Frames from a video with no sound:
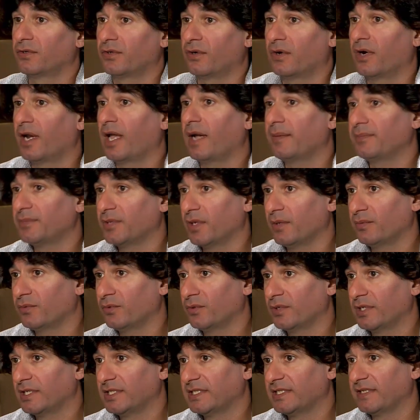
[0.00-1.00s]
your
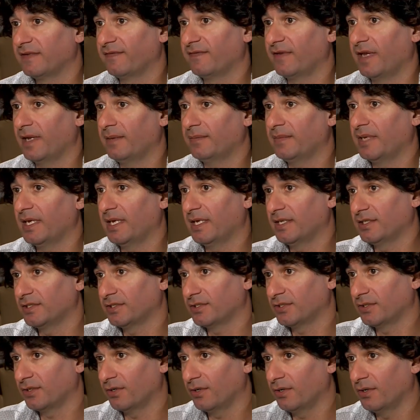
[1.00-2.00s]
laptop will see them, and
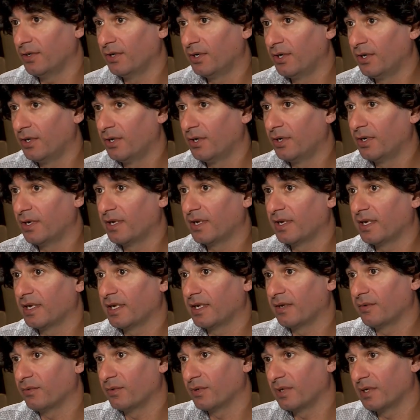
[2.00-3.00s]
so
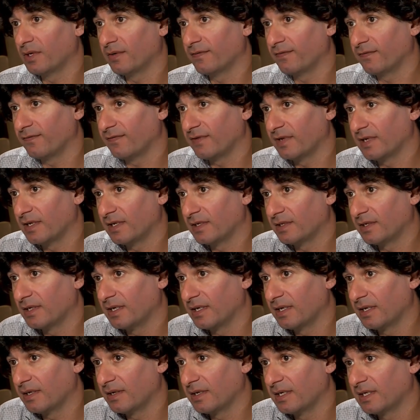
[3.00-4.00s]
it
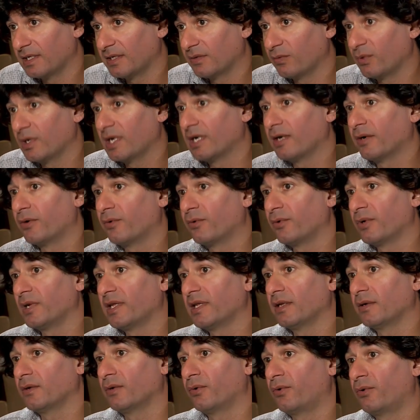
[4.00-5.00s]
will
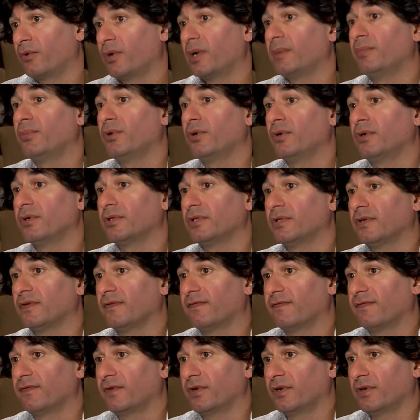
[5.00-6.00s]
rebuild
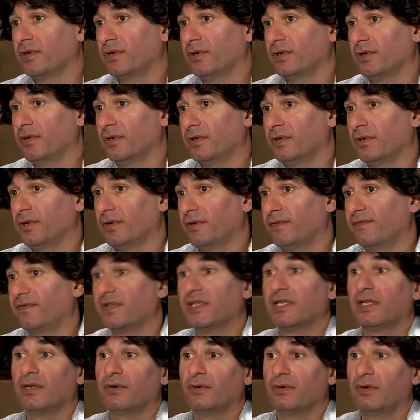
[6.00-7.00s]
the
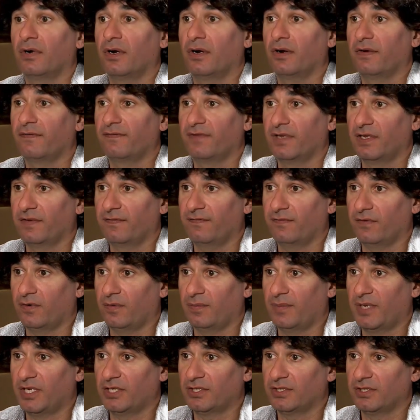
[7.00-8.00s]
video or the
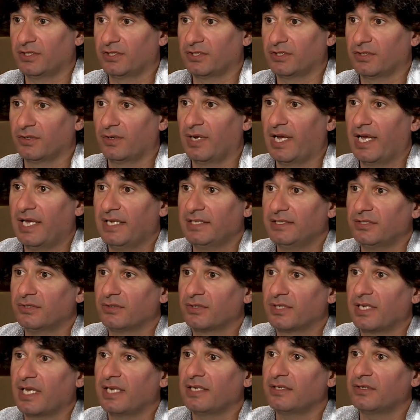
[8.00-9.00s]
information. So hence,
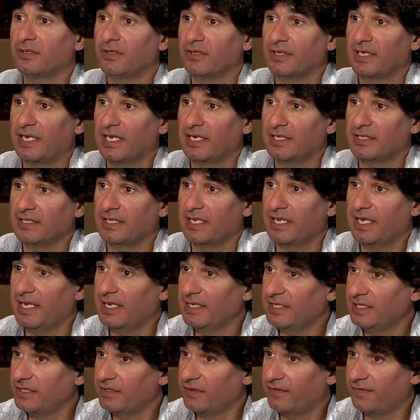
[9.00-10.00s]
you can connect
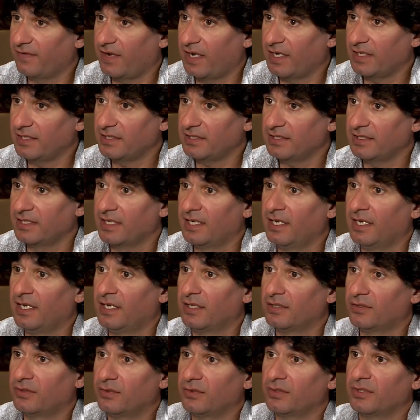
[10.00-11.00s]
any device
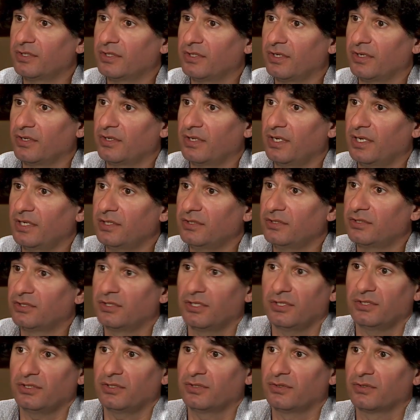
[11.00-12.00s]
to internet
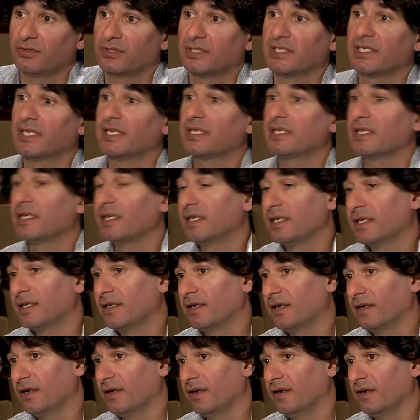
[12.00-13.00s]
just using
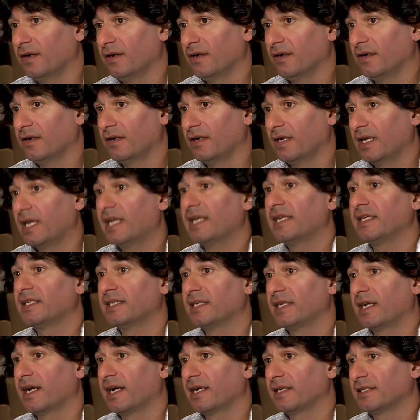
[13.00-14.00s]
LED
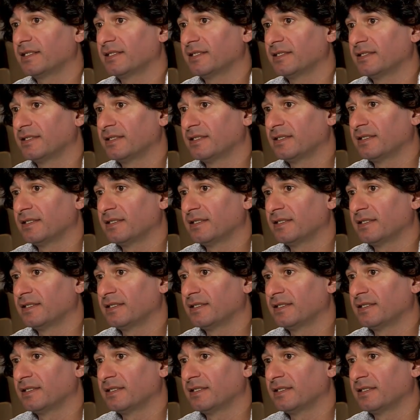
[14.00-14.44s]
light.